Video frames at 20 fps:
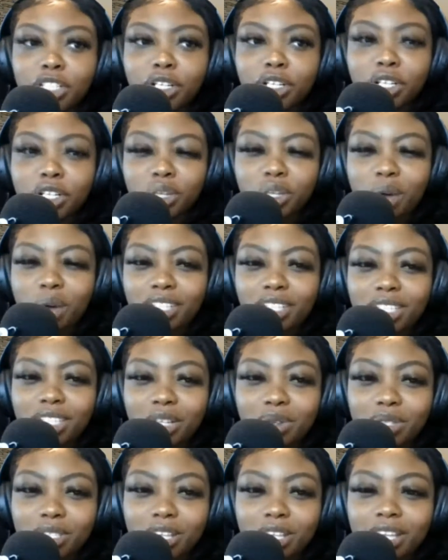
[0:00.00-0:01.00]
and you watch
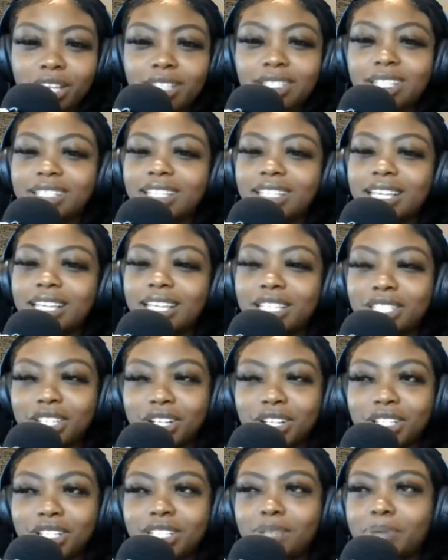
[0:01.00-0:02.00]
those things, it's
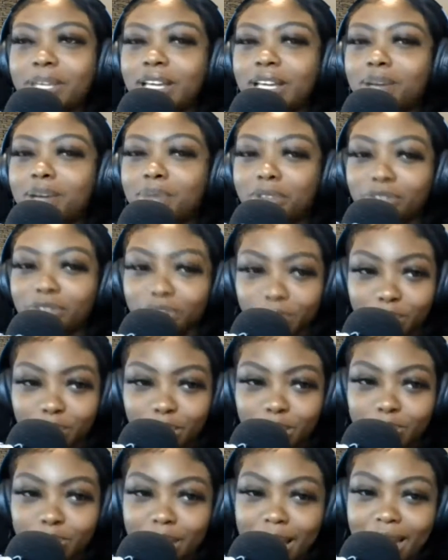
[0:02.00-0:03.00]
easier to become
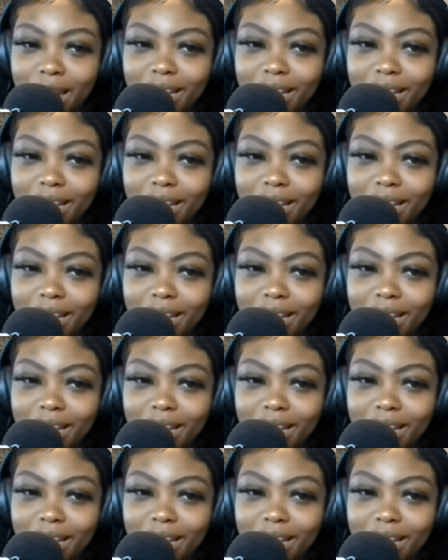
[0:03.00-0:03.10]
influenced by it.